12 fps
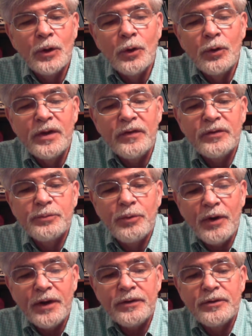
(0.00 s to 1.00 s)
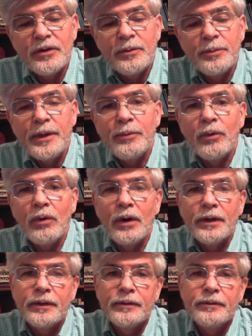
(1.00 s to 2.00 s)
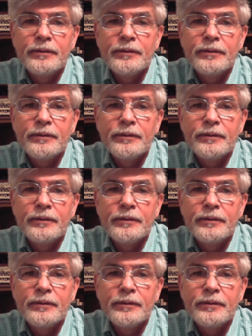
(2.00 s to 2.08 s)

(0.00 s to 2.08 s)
who gives breath to the people on it,